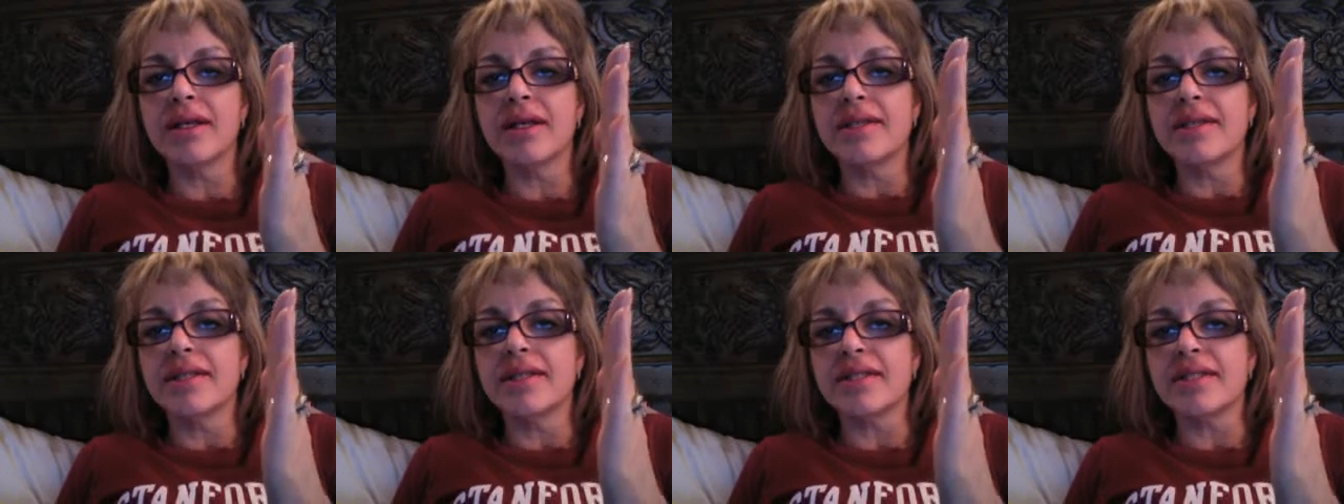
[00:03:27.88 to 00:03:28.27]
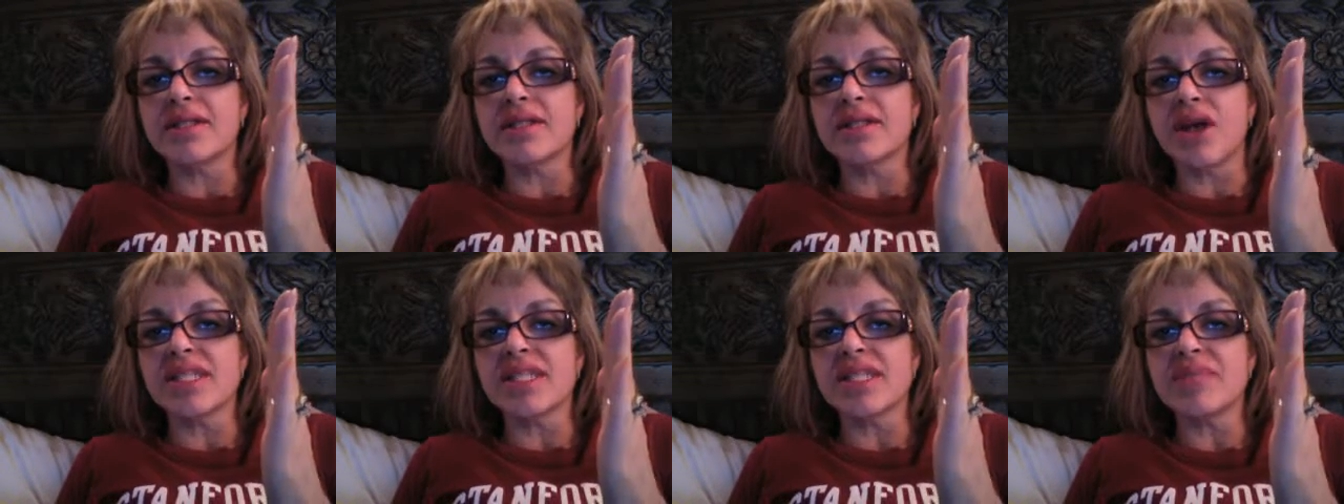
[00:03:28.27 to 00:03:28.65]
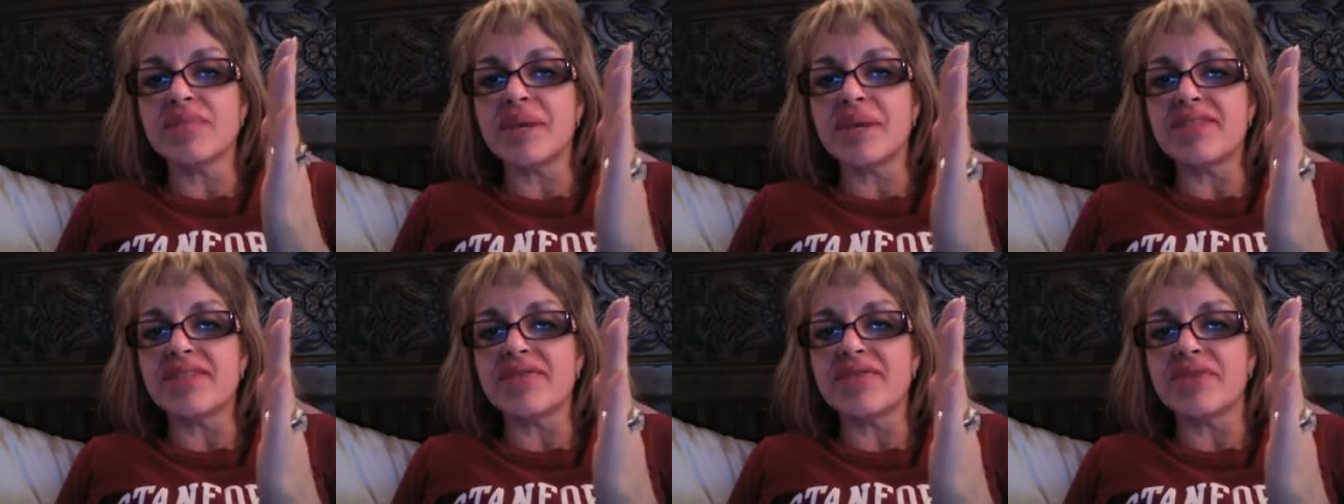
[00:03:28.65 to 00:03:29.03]
that's all
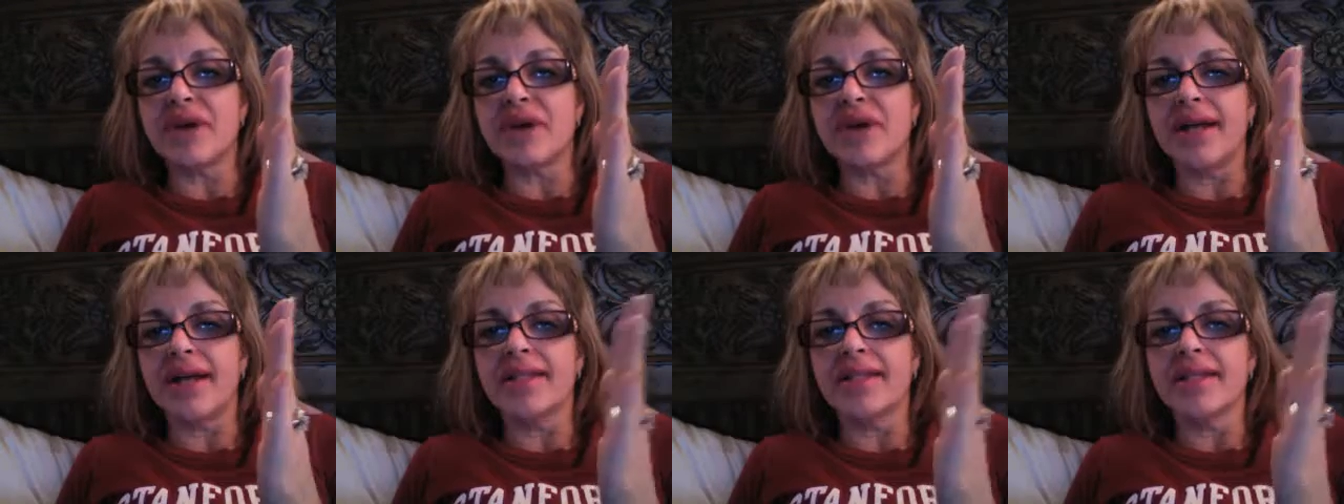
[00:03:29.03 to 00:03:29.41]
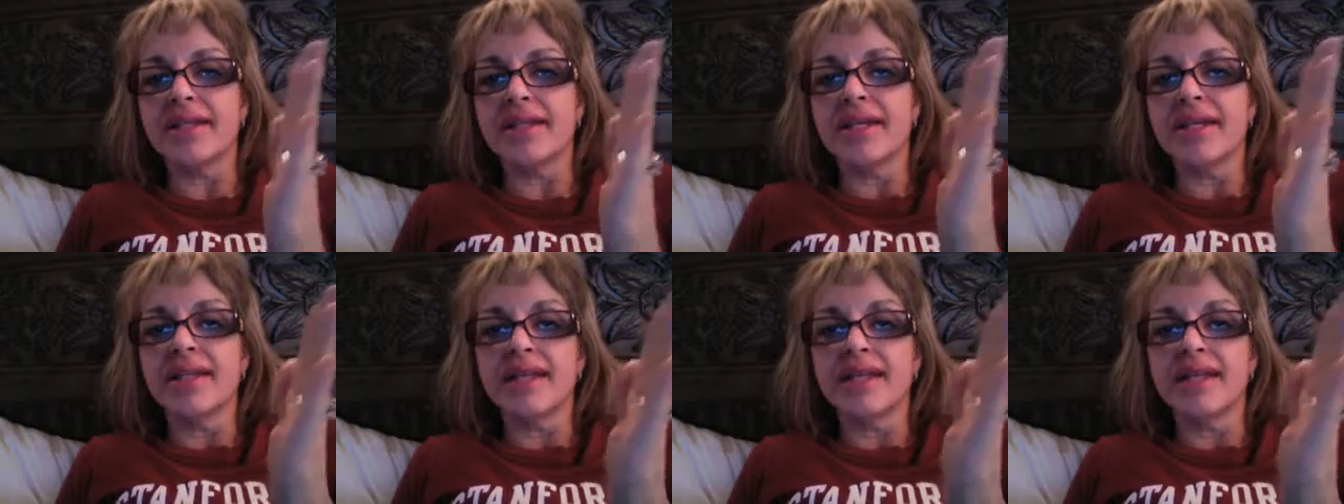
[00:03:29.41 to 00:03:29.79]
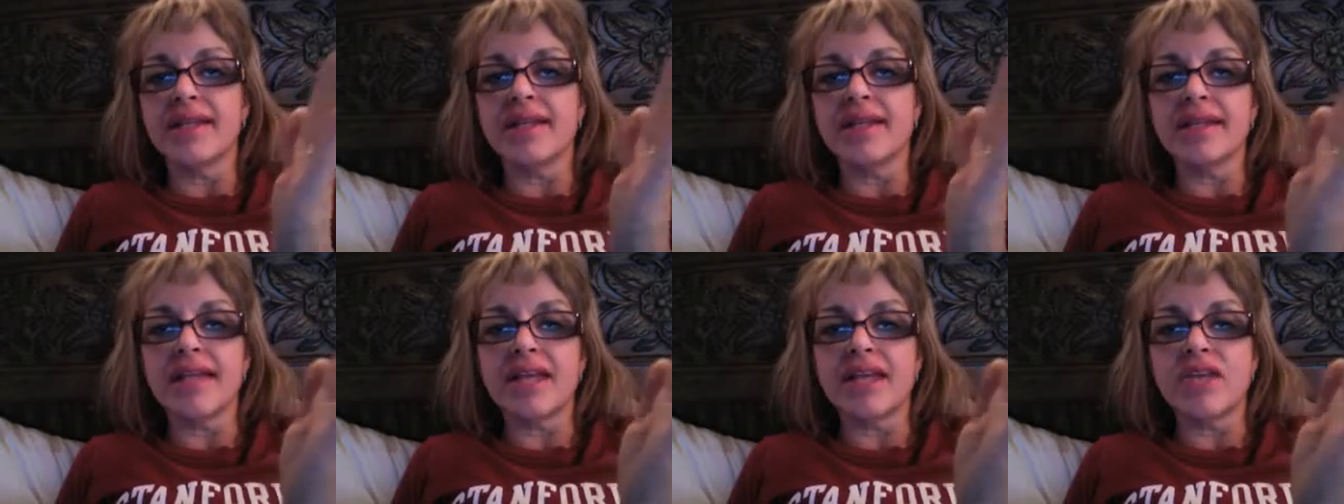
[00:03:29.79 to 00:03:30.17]
specified, then
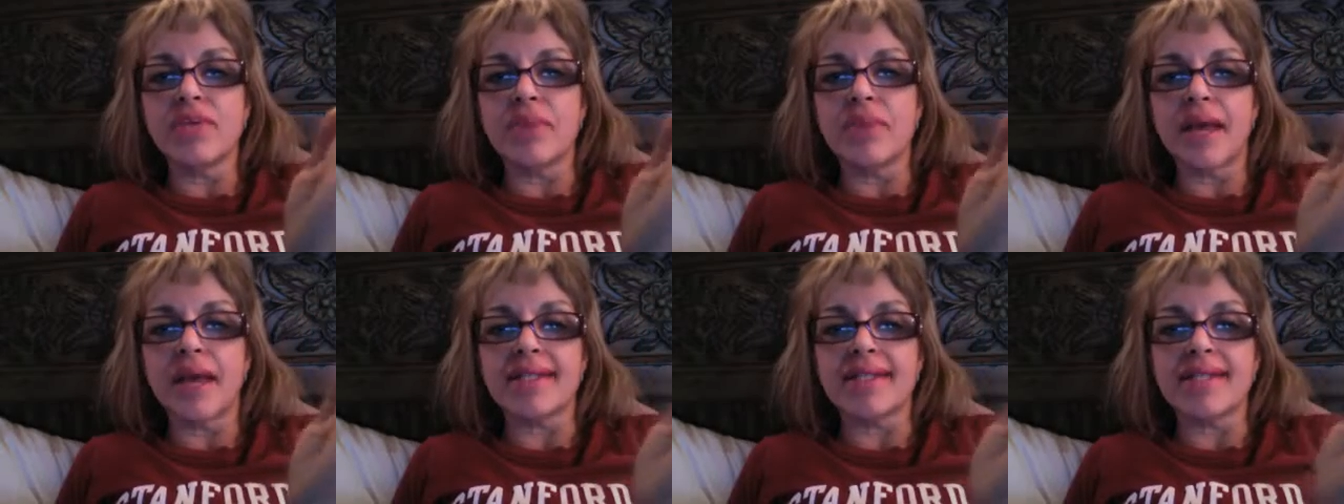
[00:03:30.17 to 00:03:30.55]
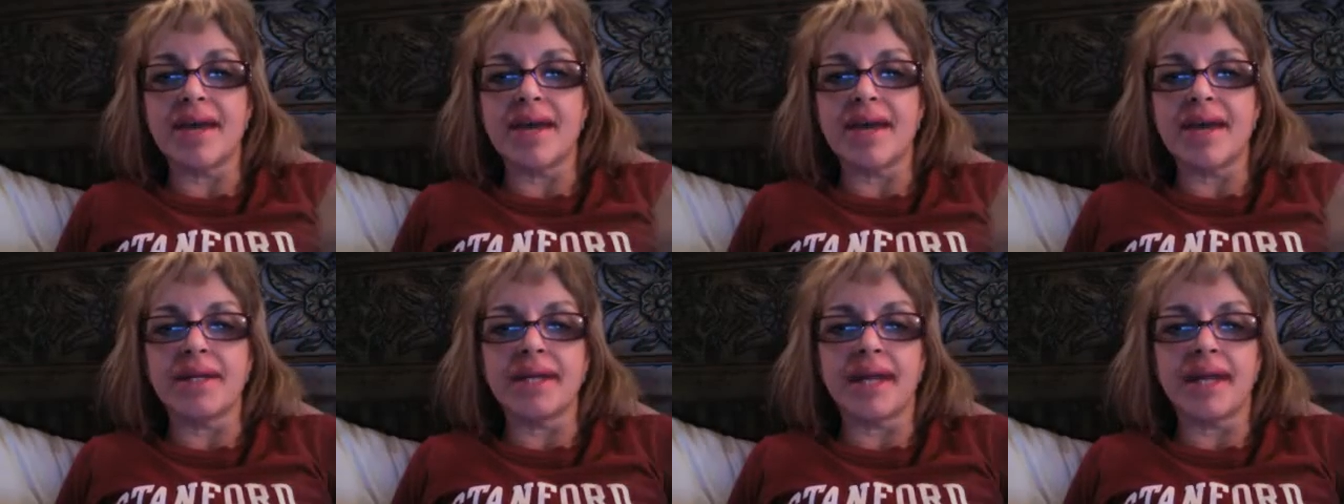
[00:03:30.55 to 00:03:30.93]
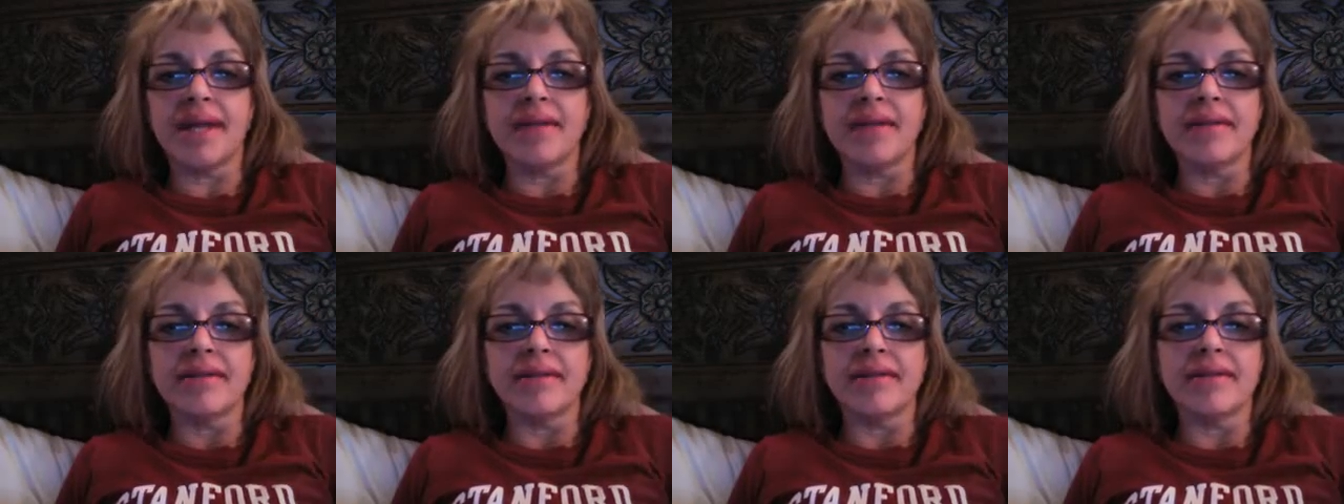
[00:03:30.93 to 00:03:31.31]
they lay you back down
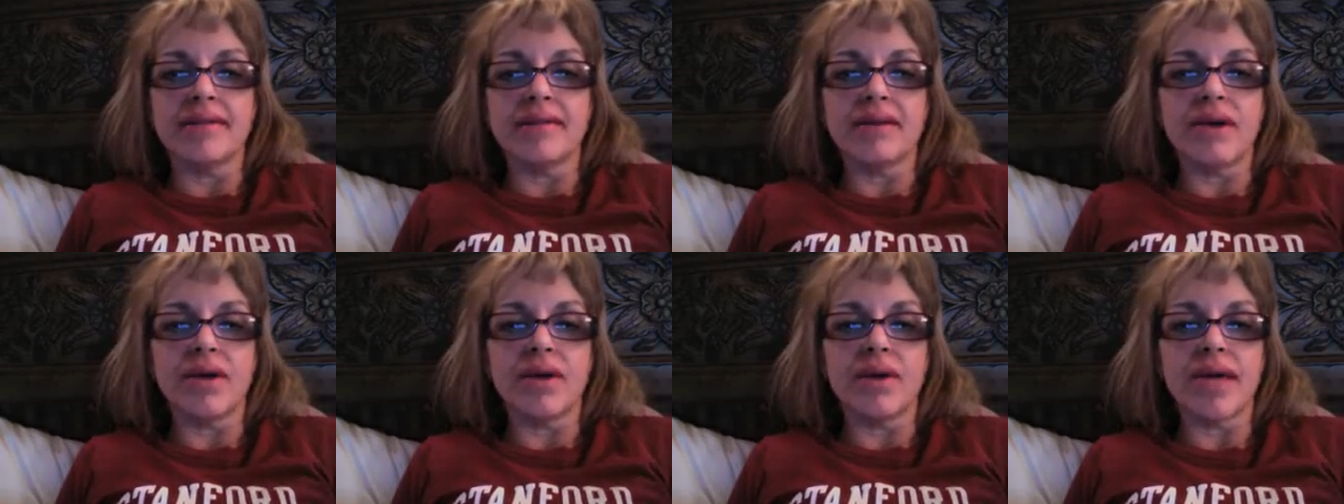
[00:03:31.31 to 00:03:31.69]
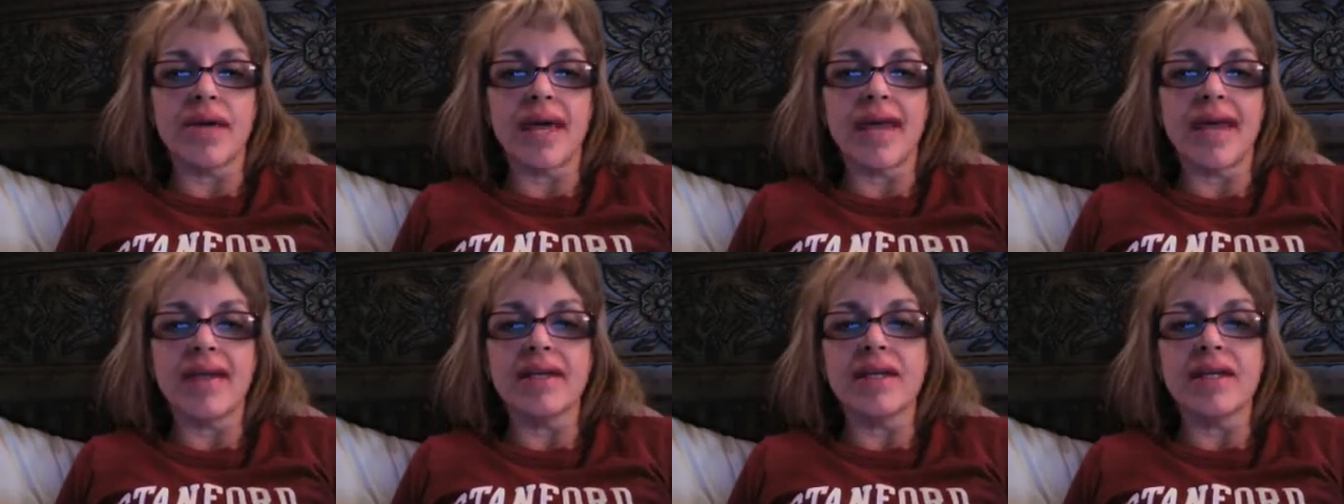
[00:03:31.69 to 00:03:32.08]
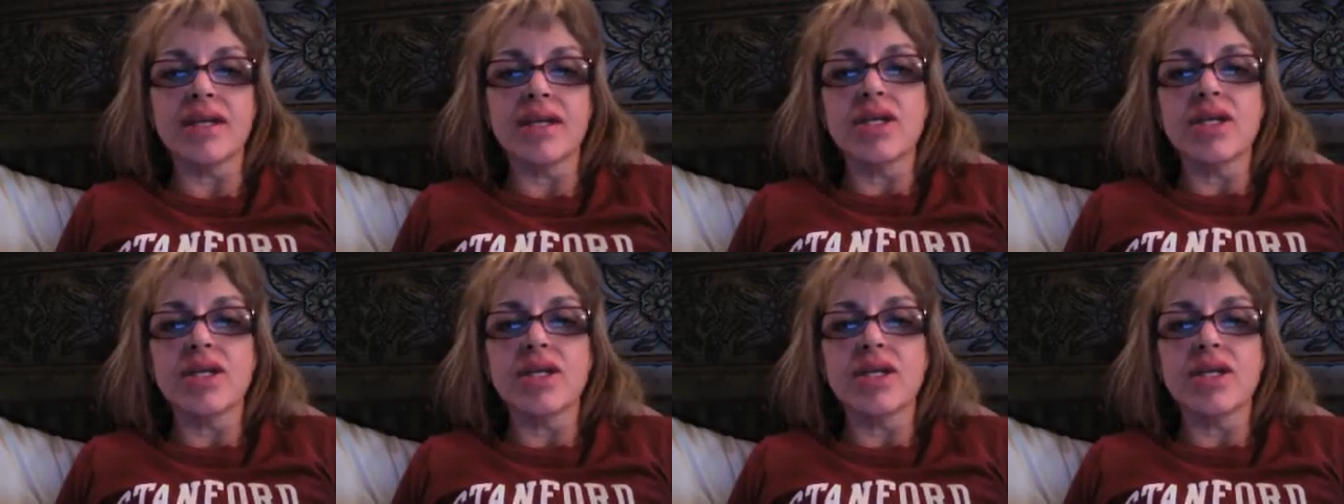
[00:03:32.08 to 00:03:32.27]
again. Okay?